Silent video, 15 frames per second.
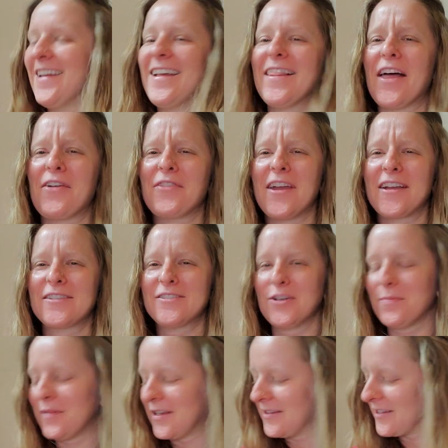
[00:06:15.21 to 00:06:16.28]
allowing the X to
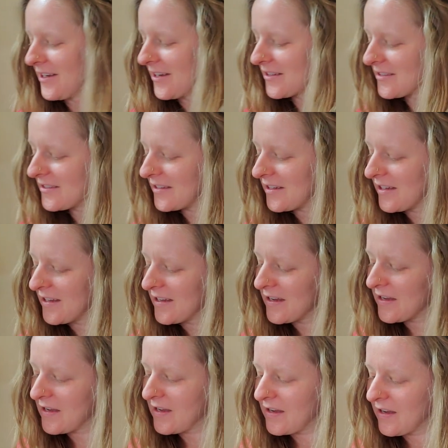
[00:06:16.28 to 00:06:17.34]
open at the X,
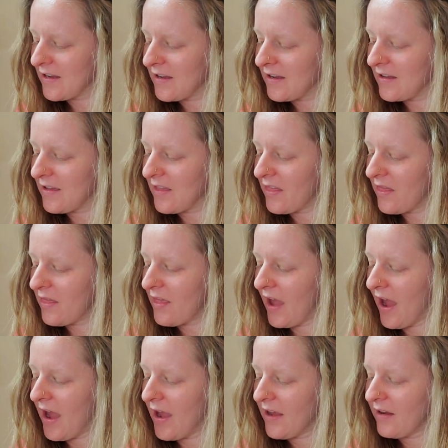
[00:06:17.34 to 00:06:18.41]

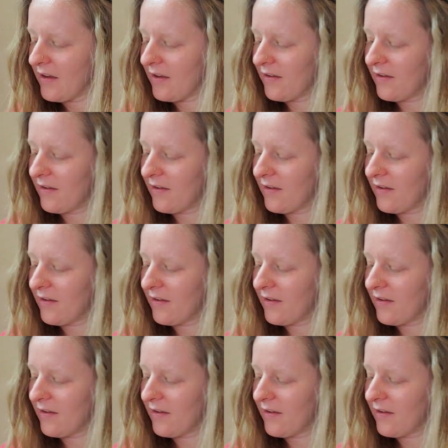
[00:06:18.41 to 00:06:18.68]
that